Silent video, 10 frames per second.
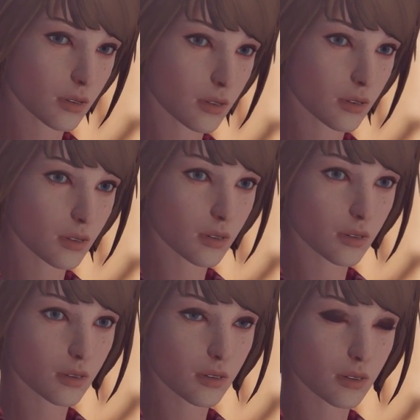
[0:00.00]

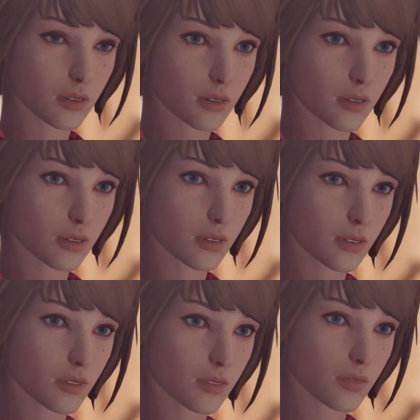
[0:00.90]

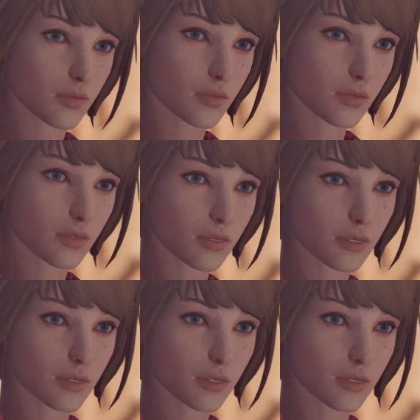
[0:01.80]
Nothing is said.